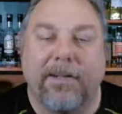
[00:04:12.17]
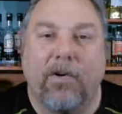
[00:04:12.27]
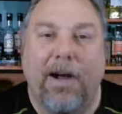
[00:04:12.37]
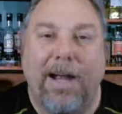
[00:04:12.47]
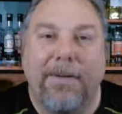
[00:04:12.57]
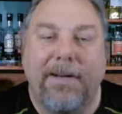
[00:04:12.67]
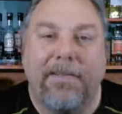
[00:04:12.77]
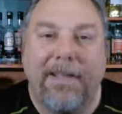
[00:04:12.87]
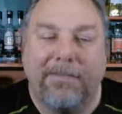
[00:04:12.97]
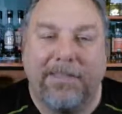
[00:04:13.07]
crime and the
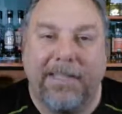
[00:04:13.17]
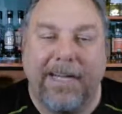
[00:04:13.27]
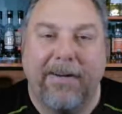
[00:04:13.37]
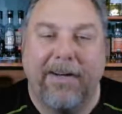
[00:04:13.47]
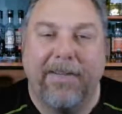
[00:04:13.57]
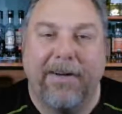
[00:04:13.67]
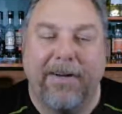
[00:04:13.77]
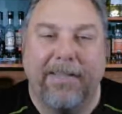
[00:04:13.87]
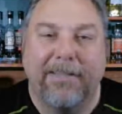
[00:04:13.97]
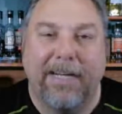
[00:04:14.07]
thefts in the area there
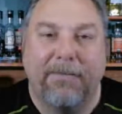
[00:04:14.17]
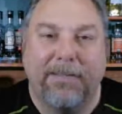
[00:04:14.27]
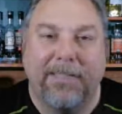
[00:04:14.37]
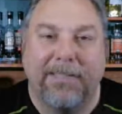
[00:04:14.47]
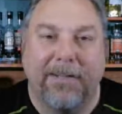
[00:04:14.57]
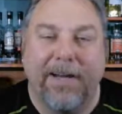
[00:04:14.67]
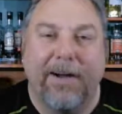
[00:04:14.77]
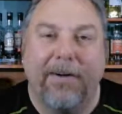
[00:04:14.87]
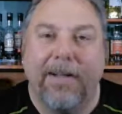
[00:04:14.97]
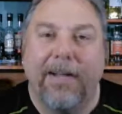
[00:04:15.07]
in San Francisco.
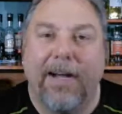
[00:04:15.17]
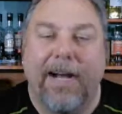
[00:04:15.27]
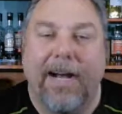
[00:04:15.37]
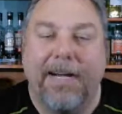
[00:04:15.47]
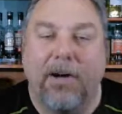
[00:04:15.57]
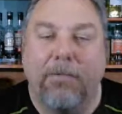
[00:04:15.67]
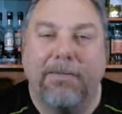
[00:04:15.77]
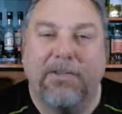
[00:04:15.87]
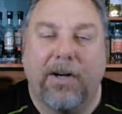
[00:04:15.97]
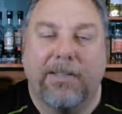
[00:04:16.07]
Now, I know
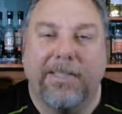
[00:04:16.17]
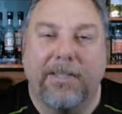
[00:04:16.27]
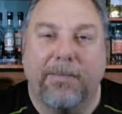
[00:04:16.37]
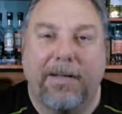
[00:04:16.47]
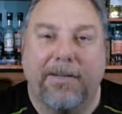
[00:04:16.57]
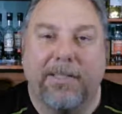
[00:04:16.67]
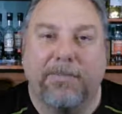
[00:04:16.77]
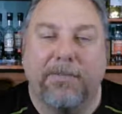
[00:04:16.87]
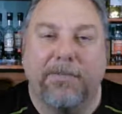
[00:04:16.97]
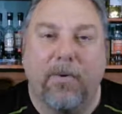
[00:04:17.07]
we've talked to you about this
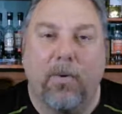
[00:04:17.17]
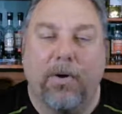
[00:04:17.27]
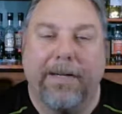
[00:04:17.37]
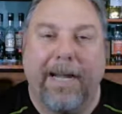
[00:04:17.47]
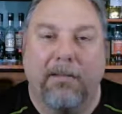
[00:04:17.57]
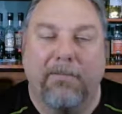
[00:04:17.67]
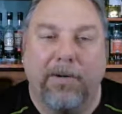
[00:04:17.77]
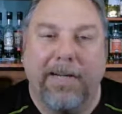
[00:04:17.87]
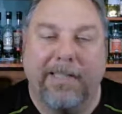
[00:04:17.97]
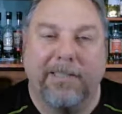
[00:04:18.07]
before.
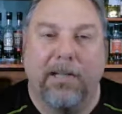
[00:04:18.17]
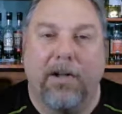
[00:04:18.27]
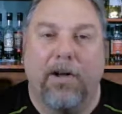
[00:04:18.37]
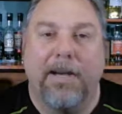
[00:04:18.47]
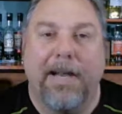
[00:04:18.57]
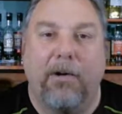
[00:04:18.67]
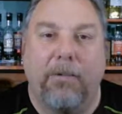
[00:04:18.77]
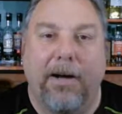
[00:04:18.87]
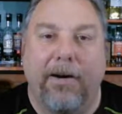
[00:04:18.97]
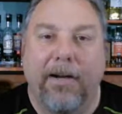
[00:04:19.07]
California has the law now
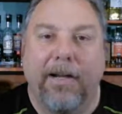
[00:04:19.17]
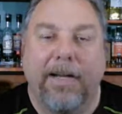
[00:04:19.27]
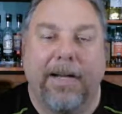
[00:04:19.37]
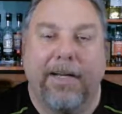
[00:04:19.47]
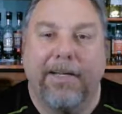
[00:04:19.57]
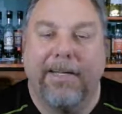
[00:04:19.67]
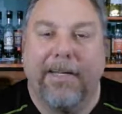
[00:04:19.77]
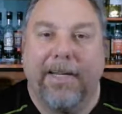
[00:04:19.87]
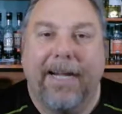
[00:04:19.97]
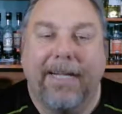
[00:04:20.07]
where
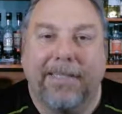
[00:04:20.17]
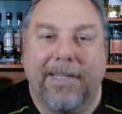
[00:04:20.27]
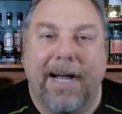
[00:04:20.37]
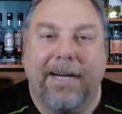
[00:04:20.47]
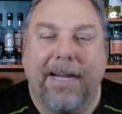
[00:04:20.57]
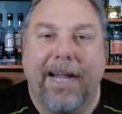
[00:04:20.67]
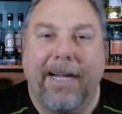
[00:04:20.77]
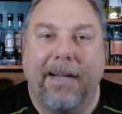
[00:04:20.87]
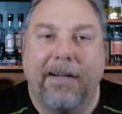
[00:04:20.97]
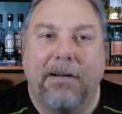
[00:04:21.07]
it's not
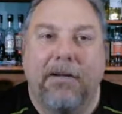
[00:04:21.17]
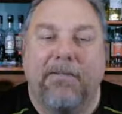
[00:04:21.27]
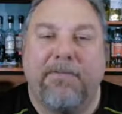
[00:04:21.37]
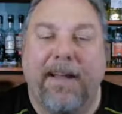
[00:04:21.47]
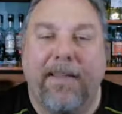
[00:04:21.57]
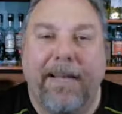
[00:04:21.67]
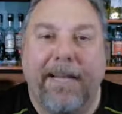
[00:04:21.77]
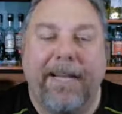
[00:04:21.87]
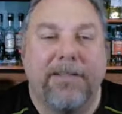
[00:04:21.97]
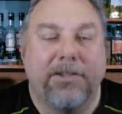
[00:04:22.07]
a
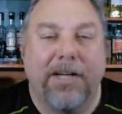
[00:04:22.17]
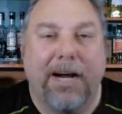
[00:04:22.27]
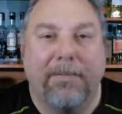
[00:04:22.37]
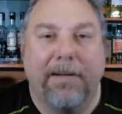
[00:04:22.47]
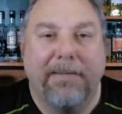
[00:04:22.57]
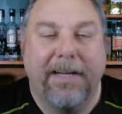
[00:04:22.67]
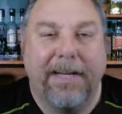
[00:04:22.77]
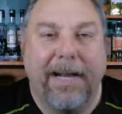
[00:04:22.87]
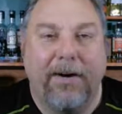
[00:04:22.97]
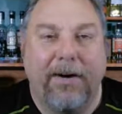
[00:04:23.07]
felony in shoplifting
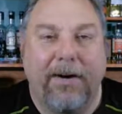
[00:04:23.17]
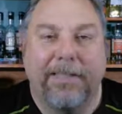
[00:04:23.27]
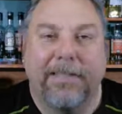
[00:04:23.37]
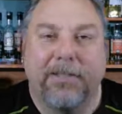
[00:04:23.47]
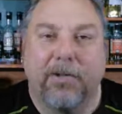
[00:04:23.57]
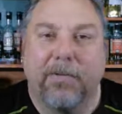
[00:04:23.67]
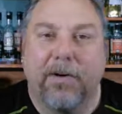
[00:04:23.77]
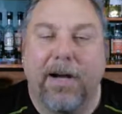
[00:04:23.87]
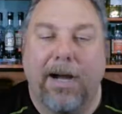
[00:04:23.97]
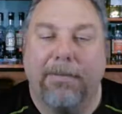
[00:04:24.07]
now unless it's
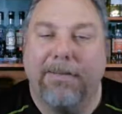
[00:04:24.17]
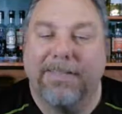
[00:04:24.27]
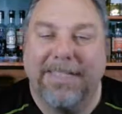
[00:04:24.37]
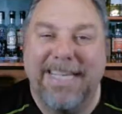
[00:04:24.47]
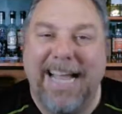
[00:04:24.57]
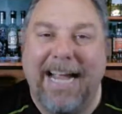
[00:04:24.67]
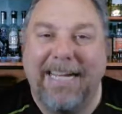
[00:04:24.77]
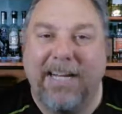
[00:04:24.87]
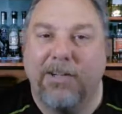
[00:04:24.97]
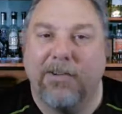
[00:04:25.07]
over, I believe it's
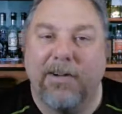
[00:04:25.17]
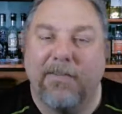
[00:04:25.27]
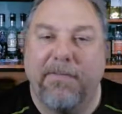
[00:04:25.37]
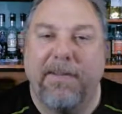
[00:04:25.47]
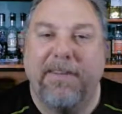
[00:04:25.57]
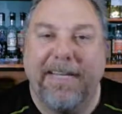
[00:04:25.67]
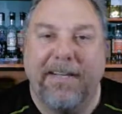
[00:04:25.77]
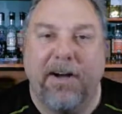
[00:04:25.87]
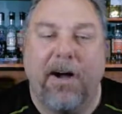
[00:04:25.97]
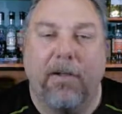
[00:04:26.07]

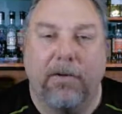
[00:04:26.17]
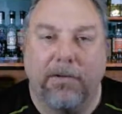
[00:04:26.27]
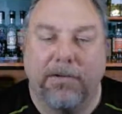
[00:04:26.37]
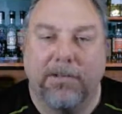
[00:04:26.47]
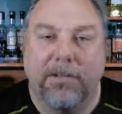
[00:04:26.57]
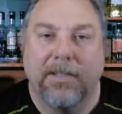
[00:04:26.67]
$950.